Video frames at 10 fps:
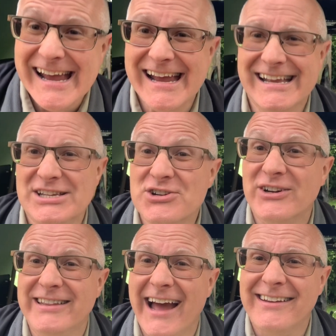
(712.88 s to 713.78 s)

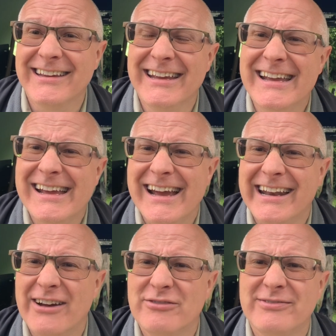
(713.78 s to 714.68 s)
enjoyed that,
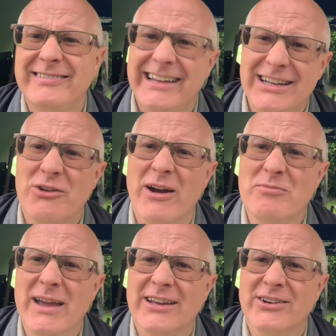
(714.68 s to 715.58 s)
and I didn't quite
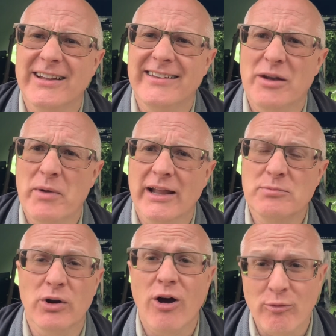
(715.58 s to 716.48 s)
make it under 10 minutes,
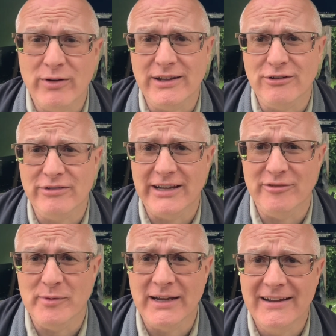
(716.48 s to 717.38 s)
but hopefully you'll forgive
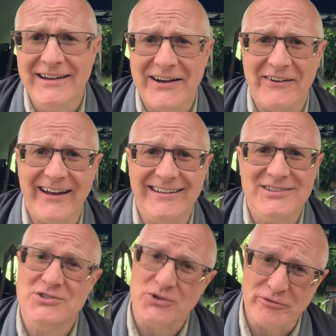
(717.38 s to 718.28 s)
me. All right,
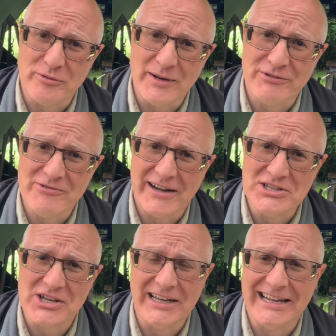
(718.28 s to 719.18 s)
it's John from Live and Ready
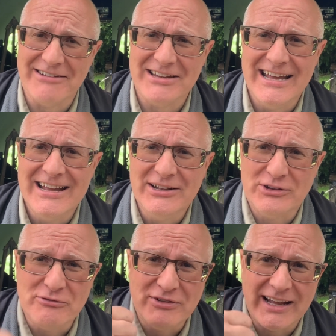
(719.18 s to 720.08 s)
signing out.
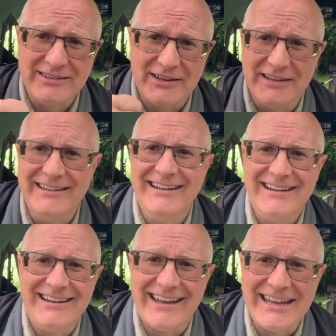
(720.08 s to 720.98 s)
Don't forget to
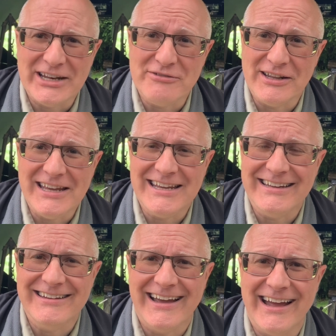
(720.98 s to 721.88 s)
like it if you like
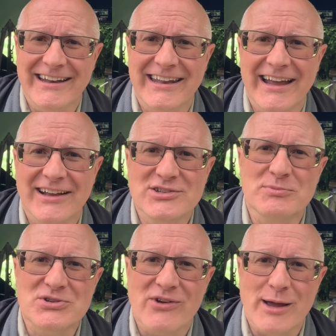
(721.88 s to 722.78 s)
it, and
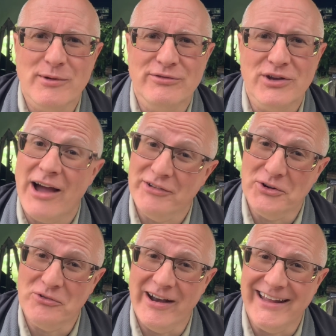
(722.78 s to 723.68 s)
subscribe if you haven't
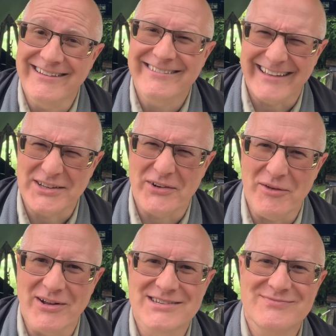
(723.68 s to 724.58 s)
already. Thanks very
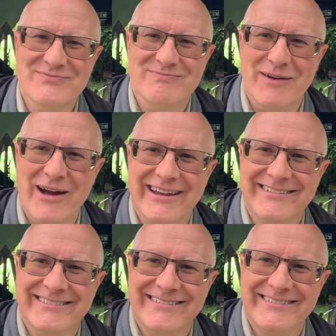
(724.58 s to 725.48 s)
much. Bye bye.